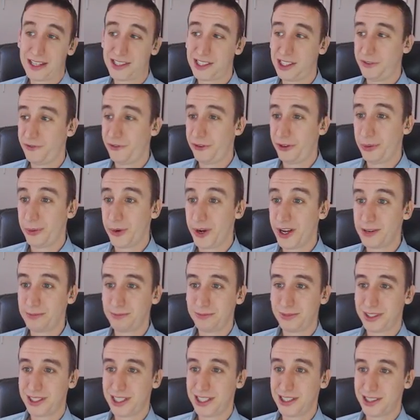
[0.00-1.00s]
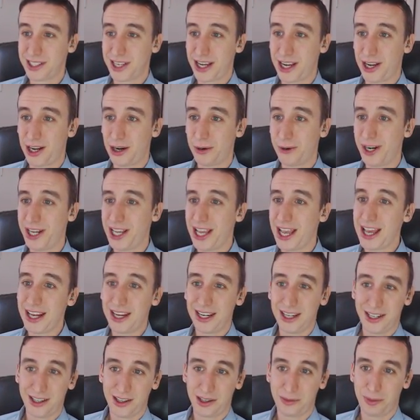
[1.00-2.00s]
That's it for the run. Since I already
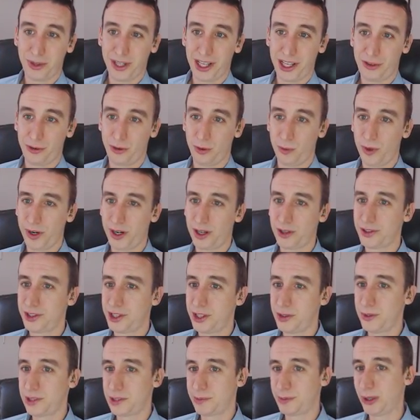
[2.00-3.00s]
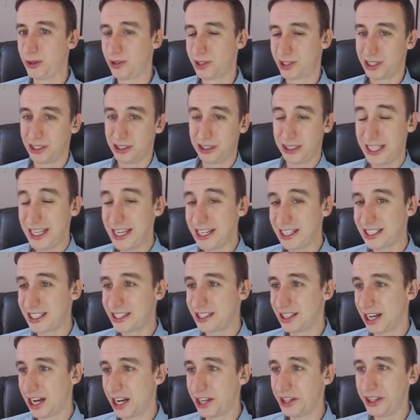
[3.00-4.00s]
edited the playthrough, what I'll do is post a link
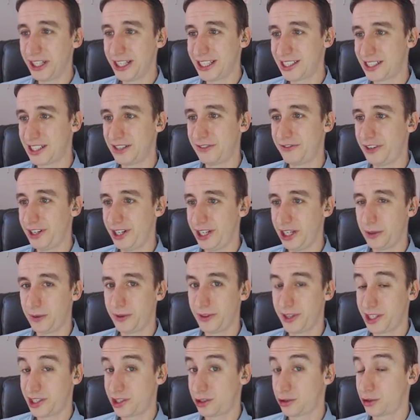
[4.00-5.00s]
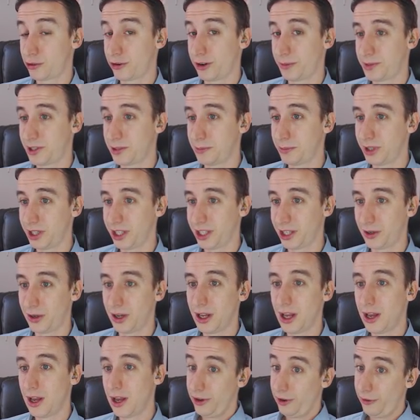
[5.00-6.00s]
to the unlisted video in the description
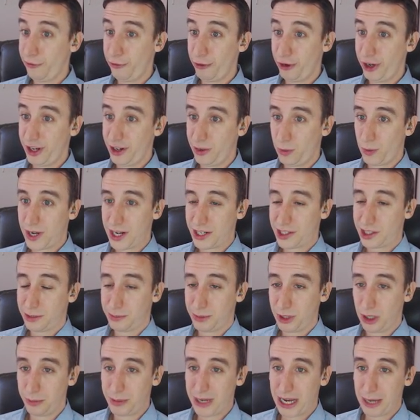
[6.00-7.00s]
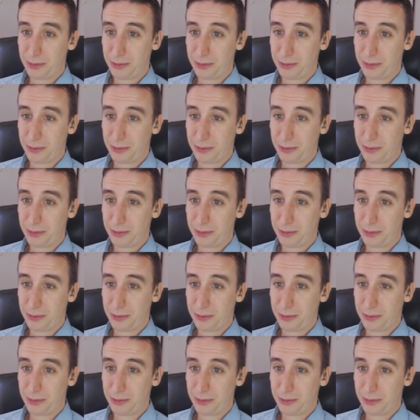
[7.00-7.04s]
below. Feel free to watch the blow